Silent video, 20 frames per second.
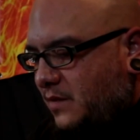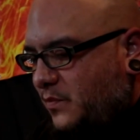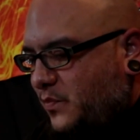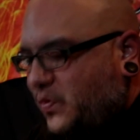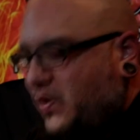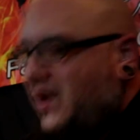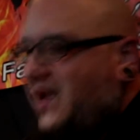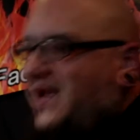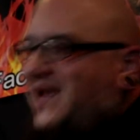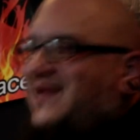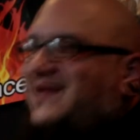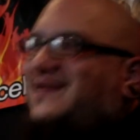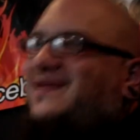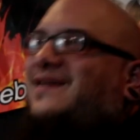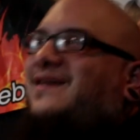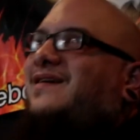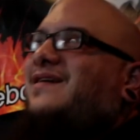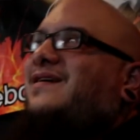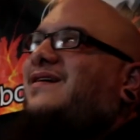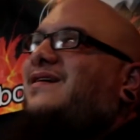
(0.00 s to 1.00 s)
But
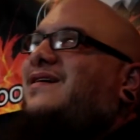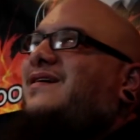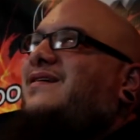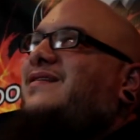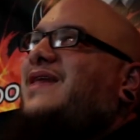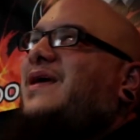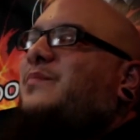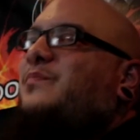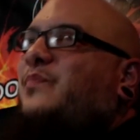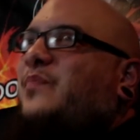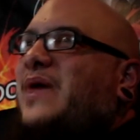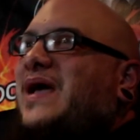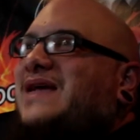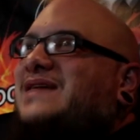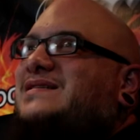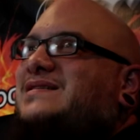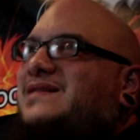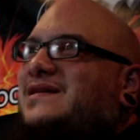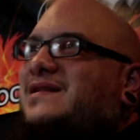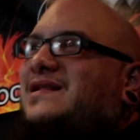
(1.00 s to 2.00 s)
they're
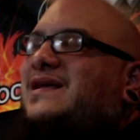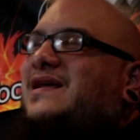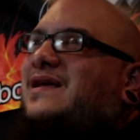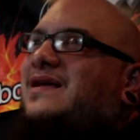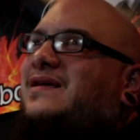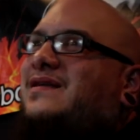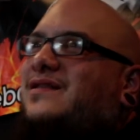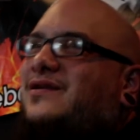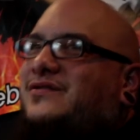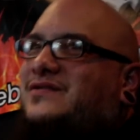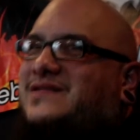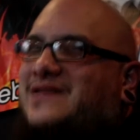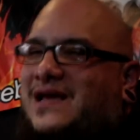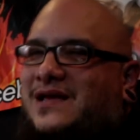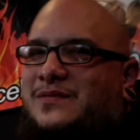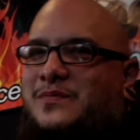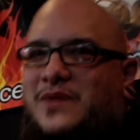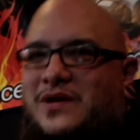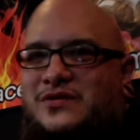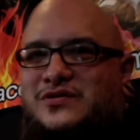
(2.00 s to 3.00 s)

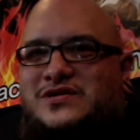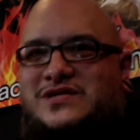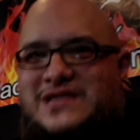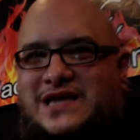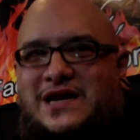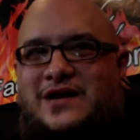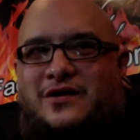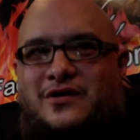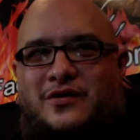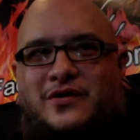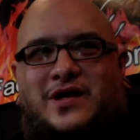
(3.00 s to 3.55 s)
death metal singer.